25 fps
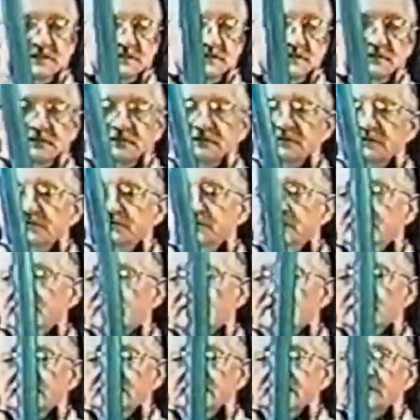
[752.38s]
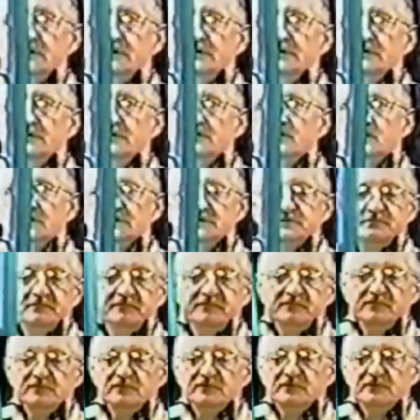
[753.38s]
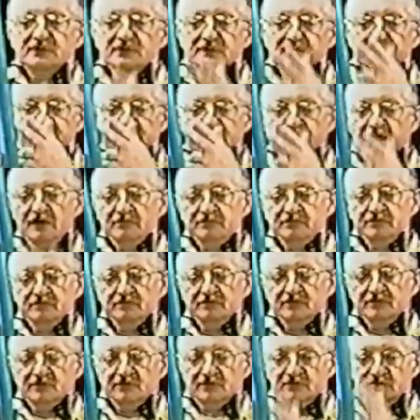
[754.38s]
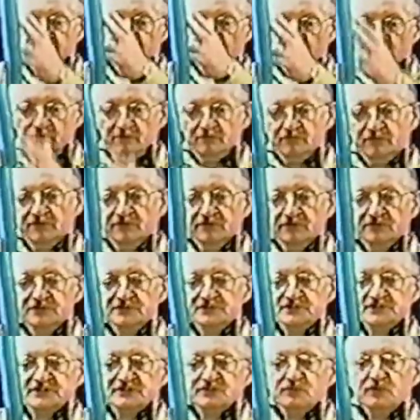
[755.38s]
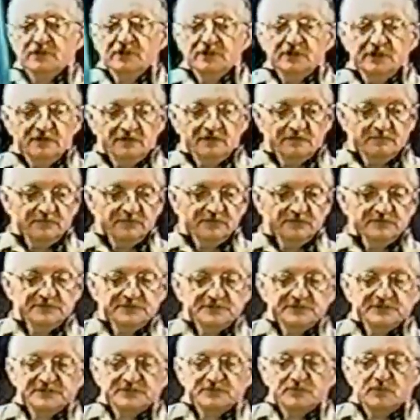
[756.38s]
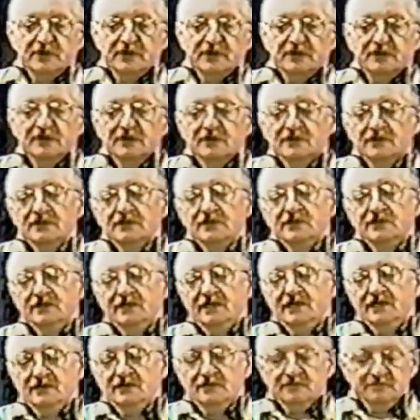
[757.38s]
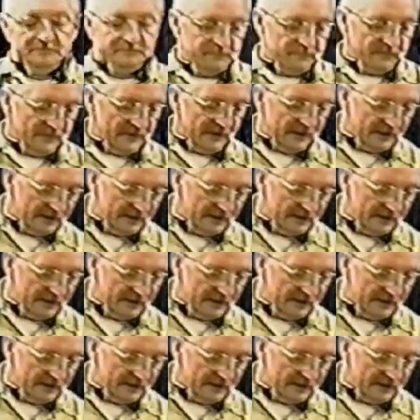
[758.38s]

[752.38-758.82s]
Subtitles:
balloon is this way, and the other balloon is this way. Now, at this point, I'll usually take a small